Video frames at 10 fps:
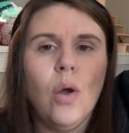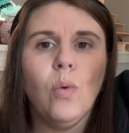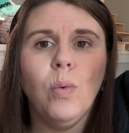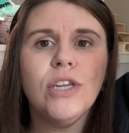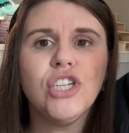
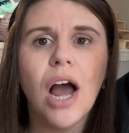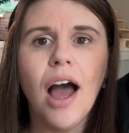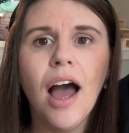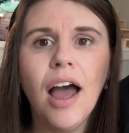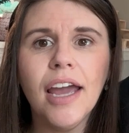Which
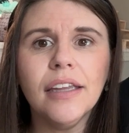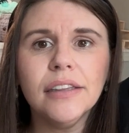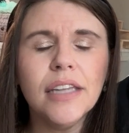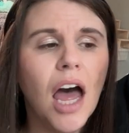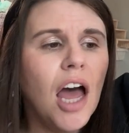I
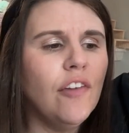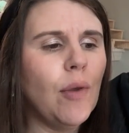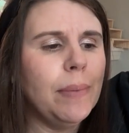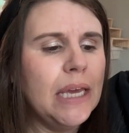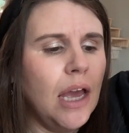love,
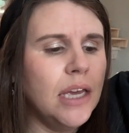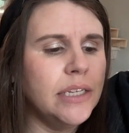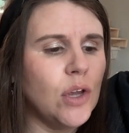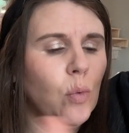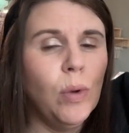because
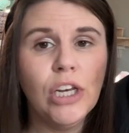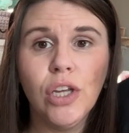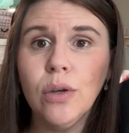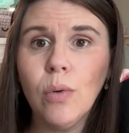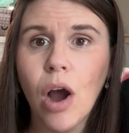when
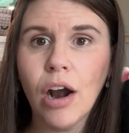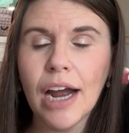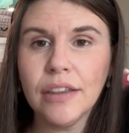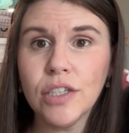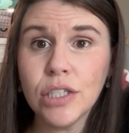you are
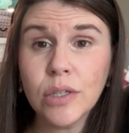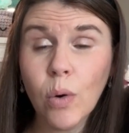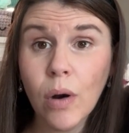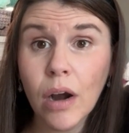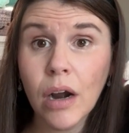at the
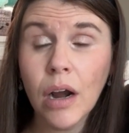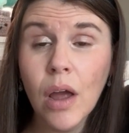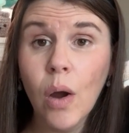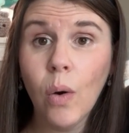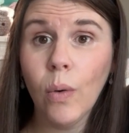store
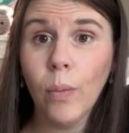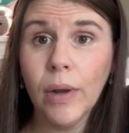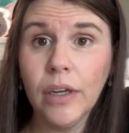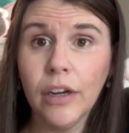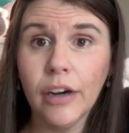or
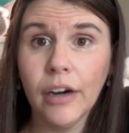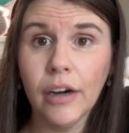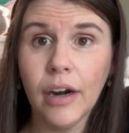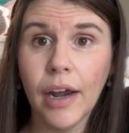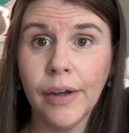when
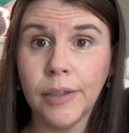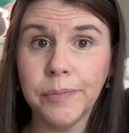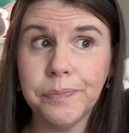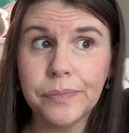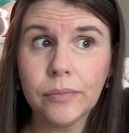you're
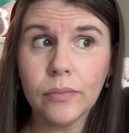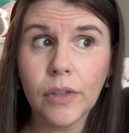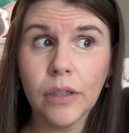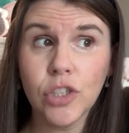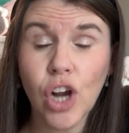
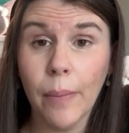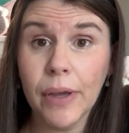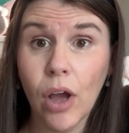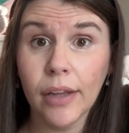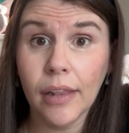shopping
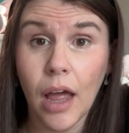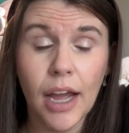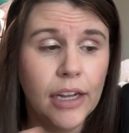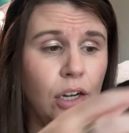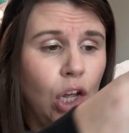
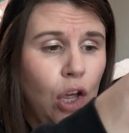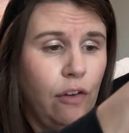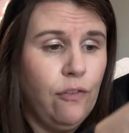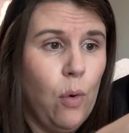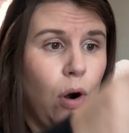online
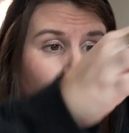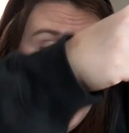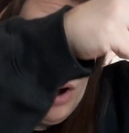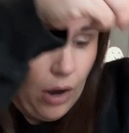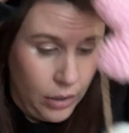for a
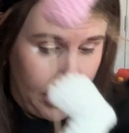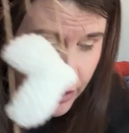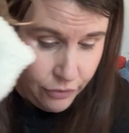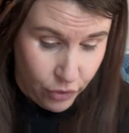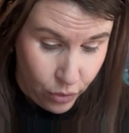
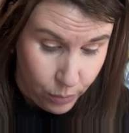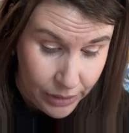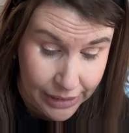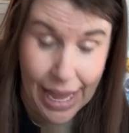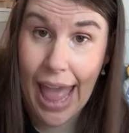garland for
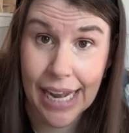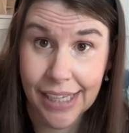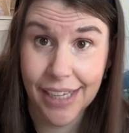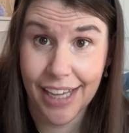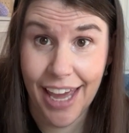really any
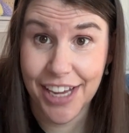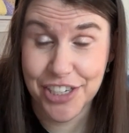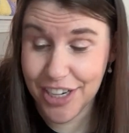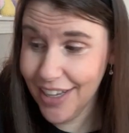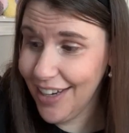
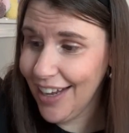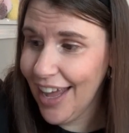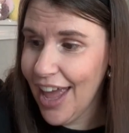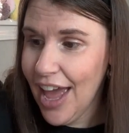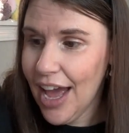occasion,
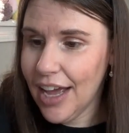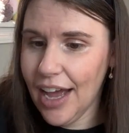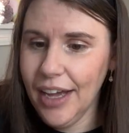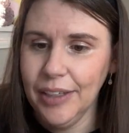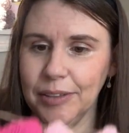
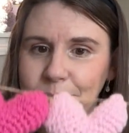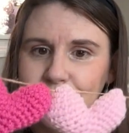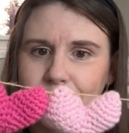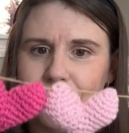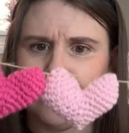
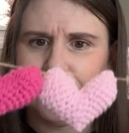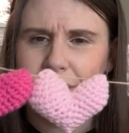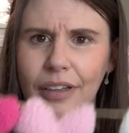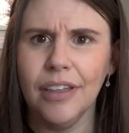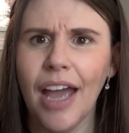
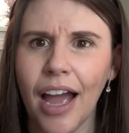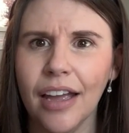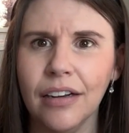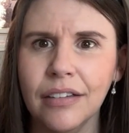yeah, it'll